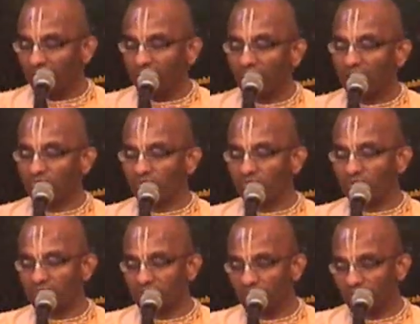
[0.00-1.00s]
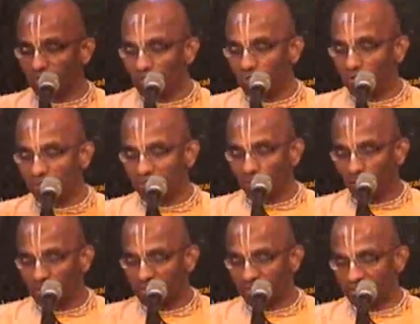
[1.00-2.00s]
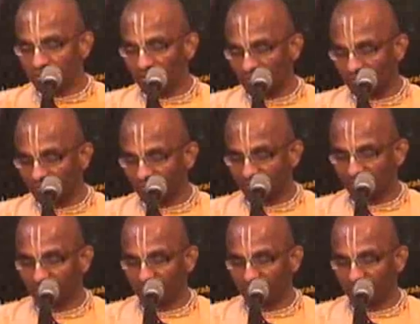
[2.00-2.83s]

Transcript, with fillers: can we be spiritual with all these things?